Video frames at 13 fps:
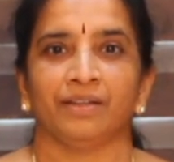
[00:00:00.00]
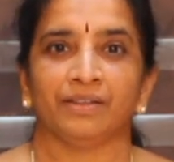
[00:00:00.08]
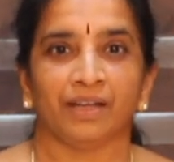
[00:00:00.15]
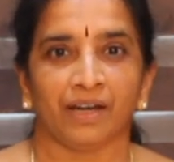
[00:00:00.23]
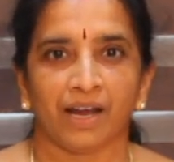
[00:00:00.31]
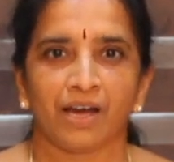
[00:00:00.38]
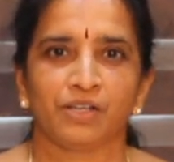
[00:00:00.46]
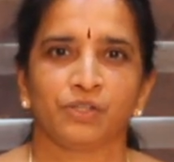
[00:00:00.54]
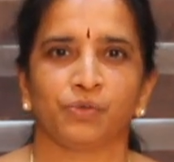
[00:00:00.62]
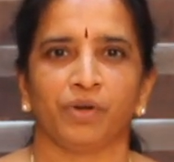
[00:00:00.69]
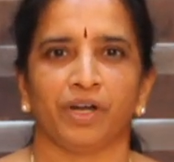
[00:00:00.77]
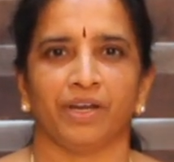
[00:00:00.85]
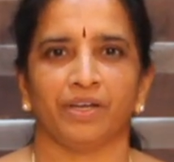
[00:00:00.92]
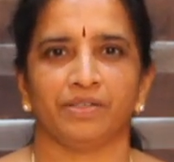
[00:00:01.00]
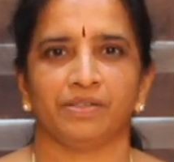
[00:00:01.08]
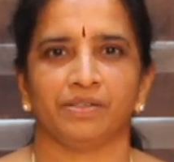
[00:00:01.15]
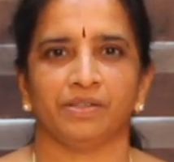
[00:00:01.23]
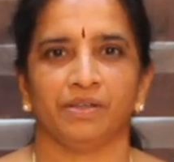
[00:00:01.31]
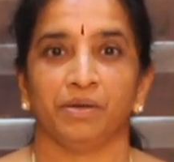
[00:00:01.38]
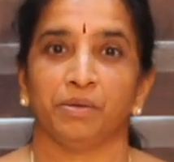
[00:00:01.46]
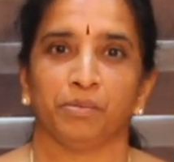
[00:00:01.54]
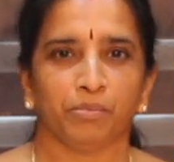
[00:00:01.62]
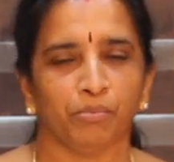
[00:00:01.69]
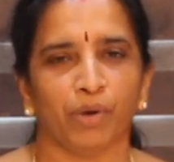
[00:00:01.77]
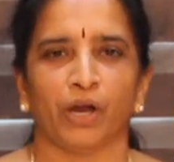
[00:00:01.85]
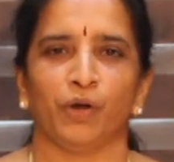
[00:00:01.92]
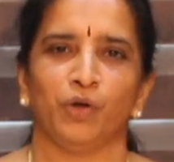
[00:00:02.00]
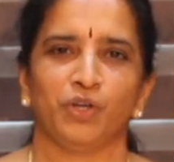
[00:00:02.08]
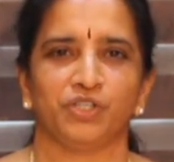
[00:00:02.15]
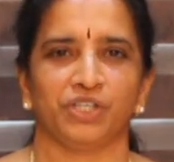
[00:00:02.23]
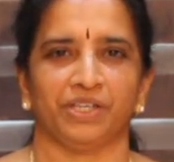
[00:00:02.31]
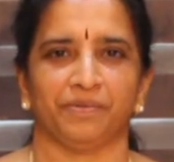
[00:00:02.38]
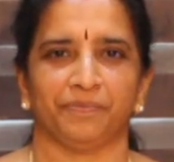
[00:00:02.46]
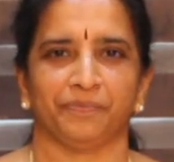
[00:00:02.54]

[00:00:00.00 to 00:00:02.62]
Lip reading: the last one is biology.